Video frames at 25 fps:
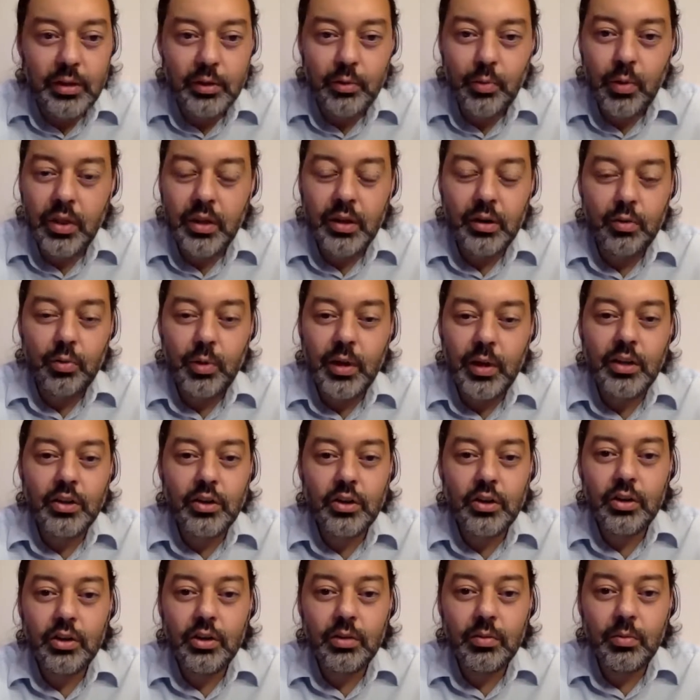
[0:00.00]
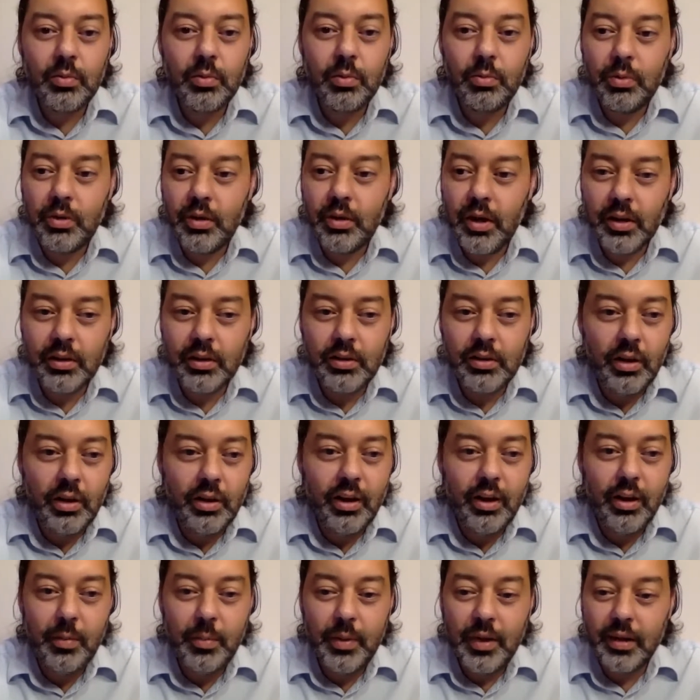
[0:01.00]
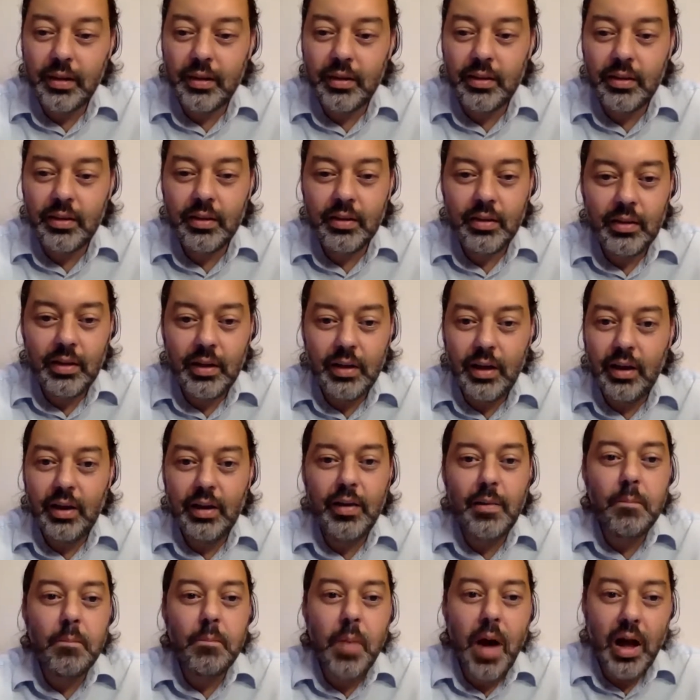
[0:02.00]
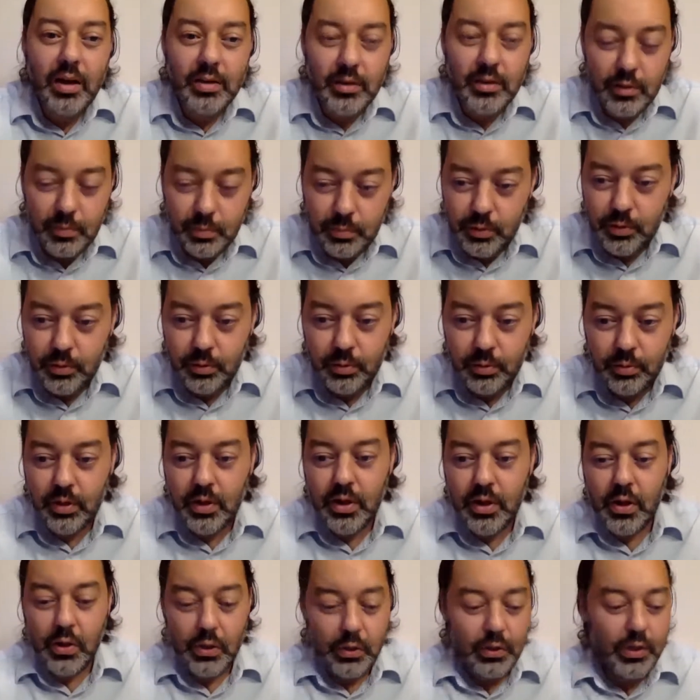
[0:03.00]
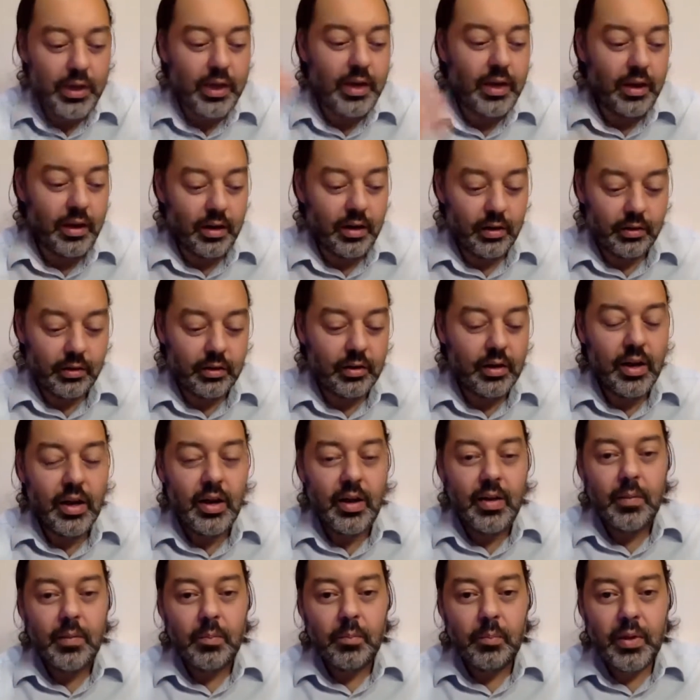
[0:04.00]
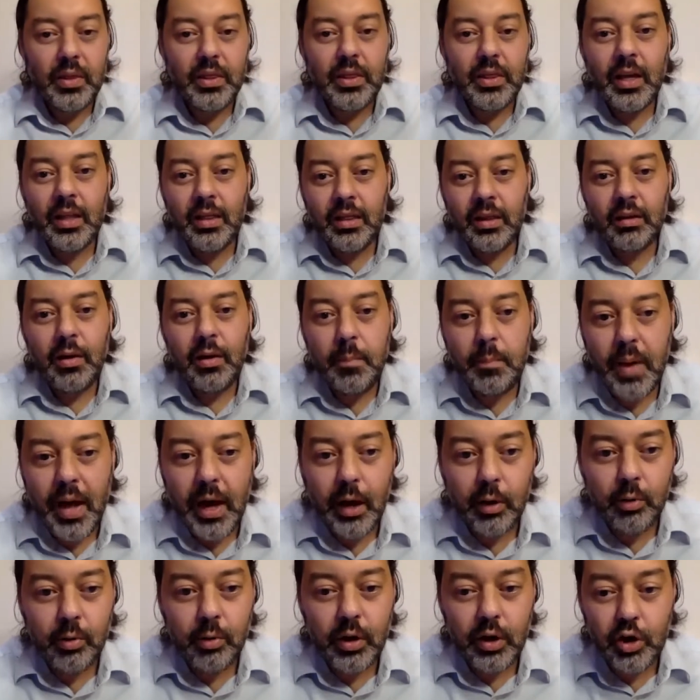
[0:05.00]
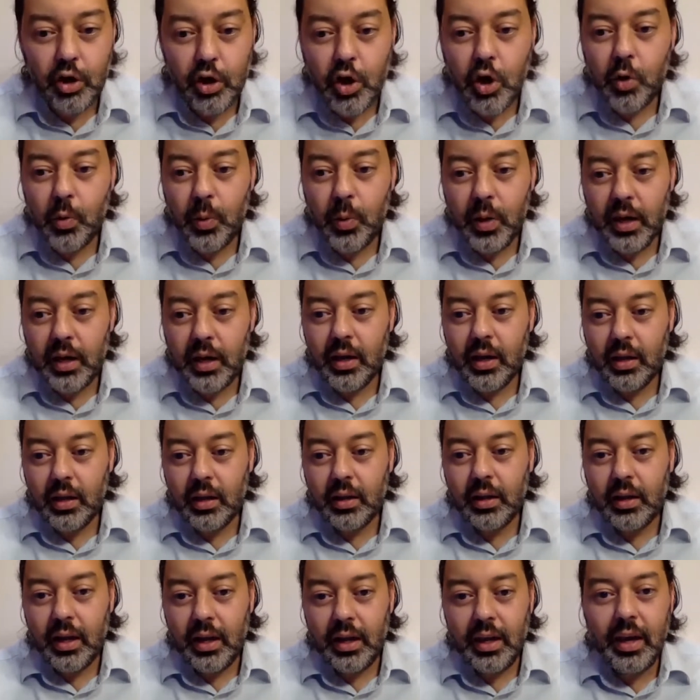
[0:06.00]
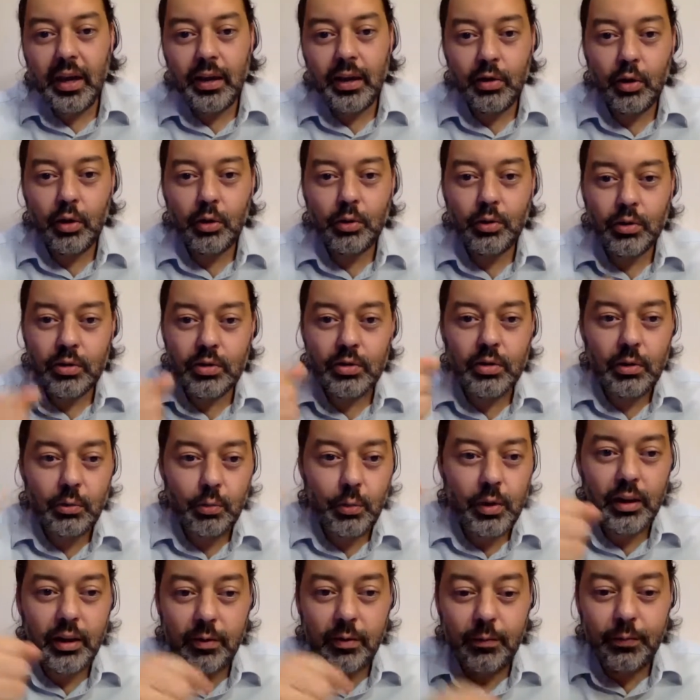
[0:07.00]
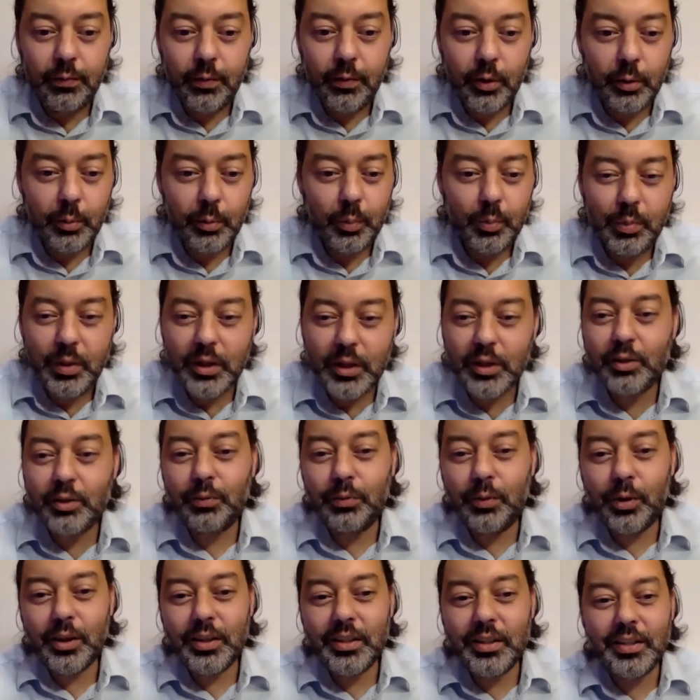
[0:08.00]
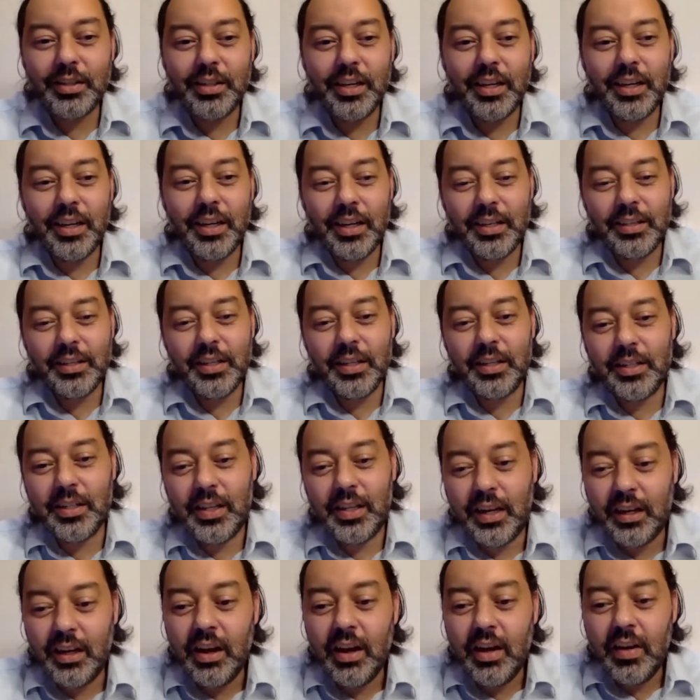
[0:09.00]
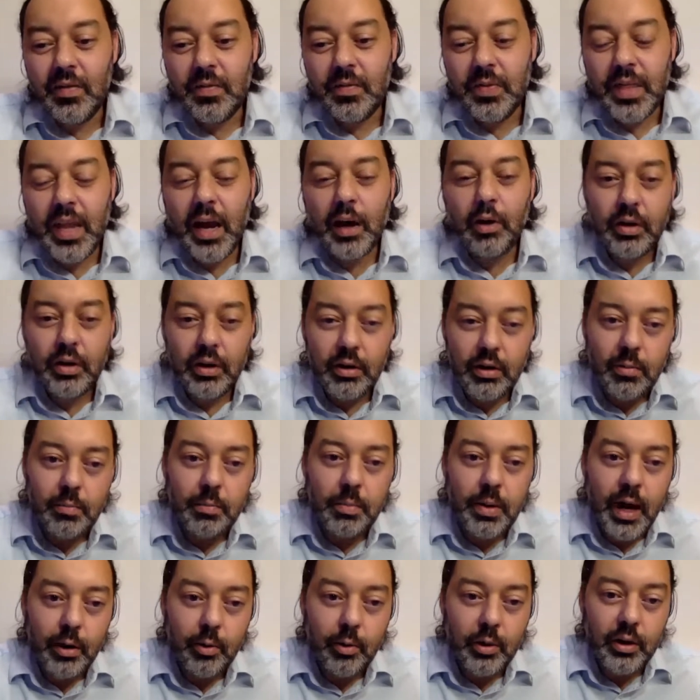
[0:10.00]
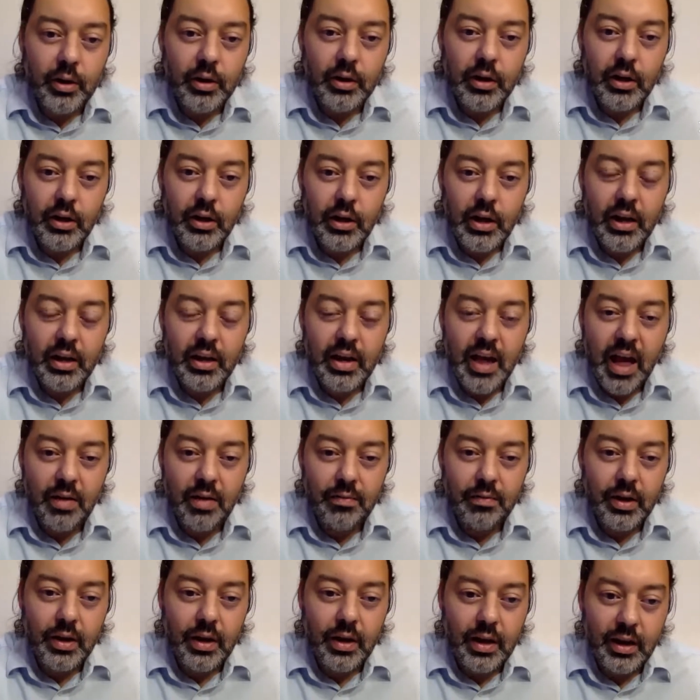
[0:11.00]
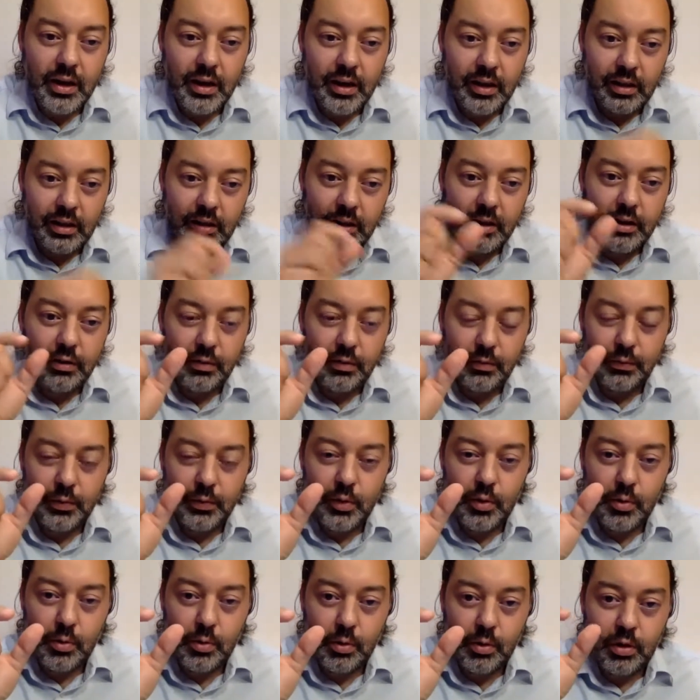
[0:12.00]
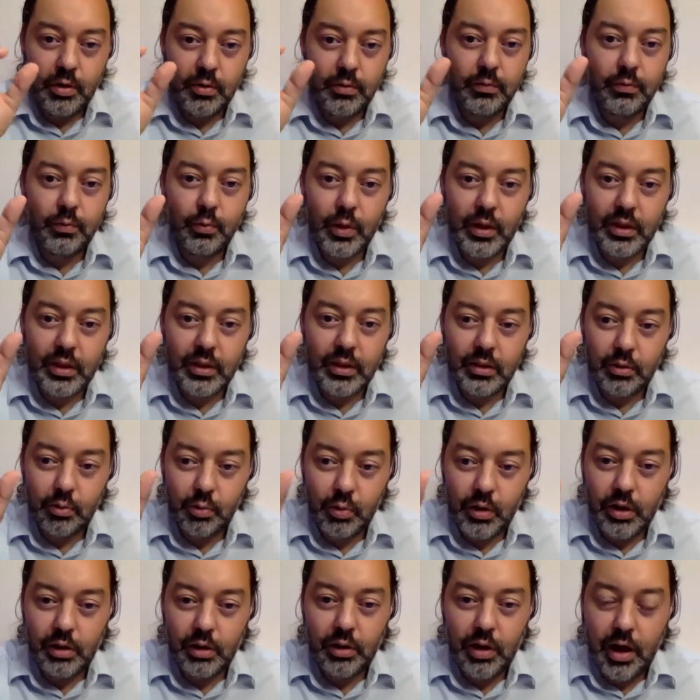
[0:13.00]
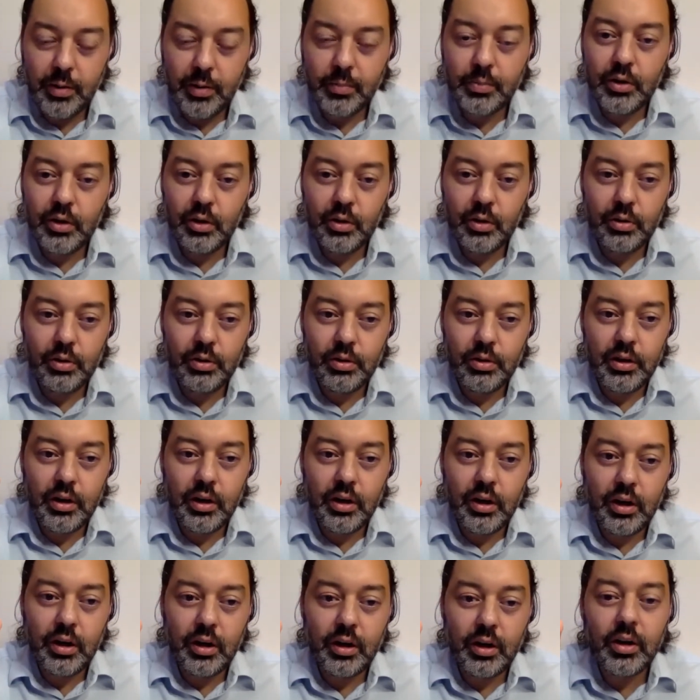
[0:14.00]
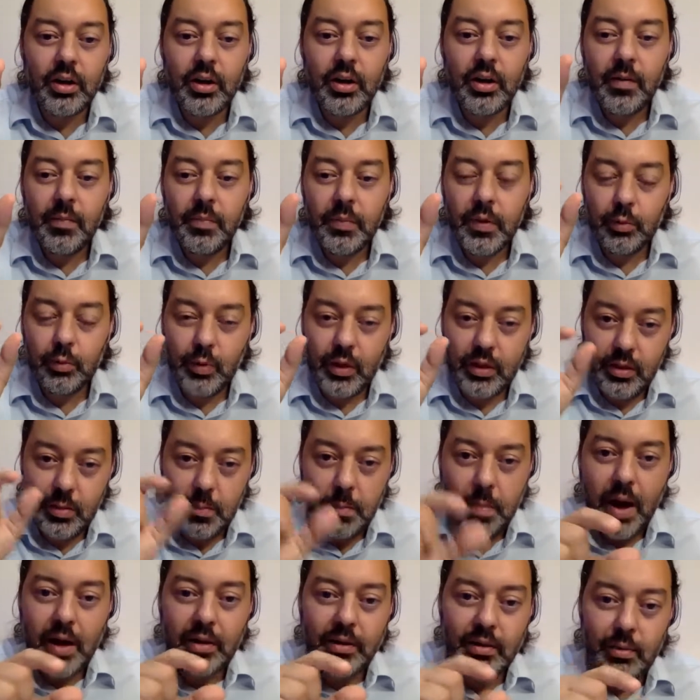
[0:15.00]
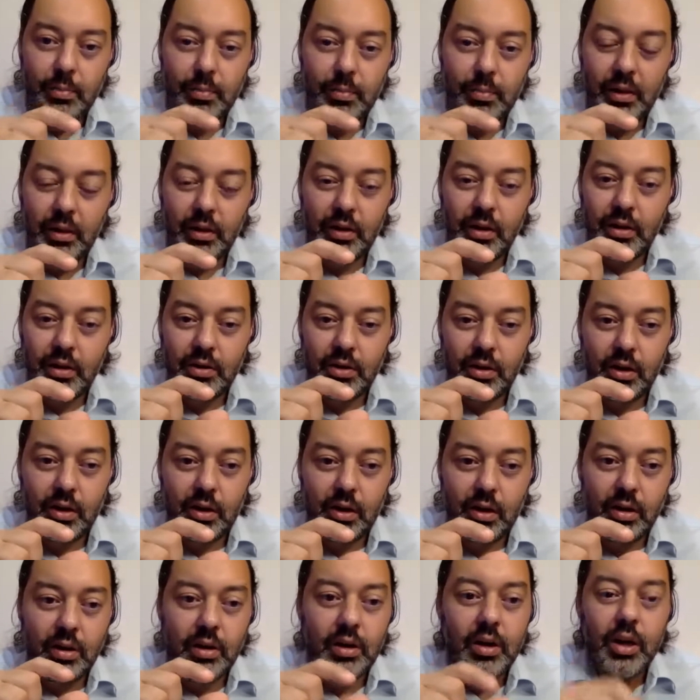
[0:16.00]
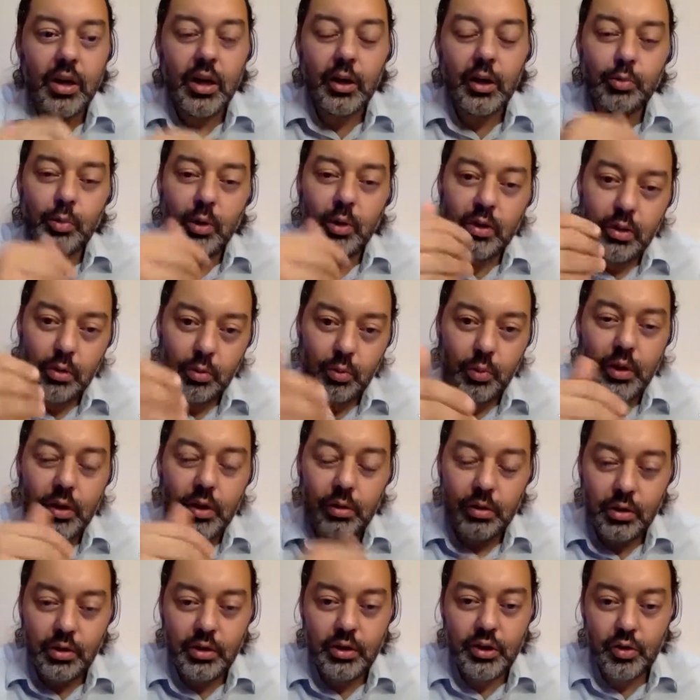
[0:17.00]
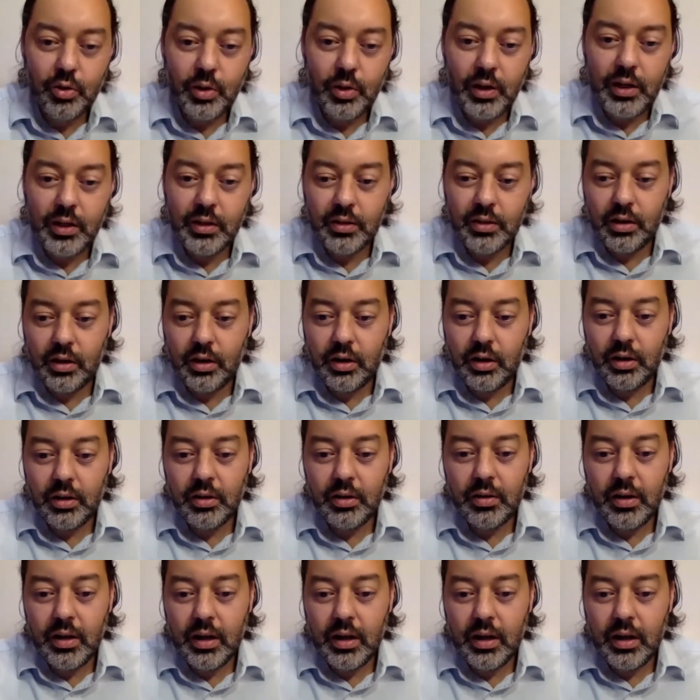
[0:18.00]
is within reach. We're not talking about an impossible thing here, but then they're empowered, knowing, again, those well-informed pitchforks, as I said. Now they're empowered and have a clear view of what the real obstacles are and what the possibilities are and what the real constraints are.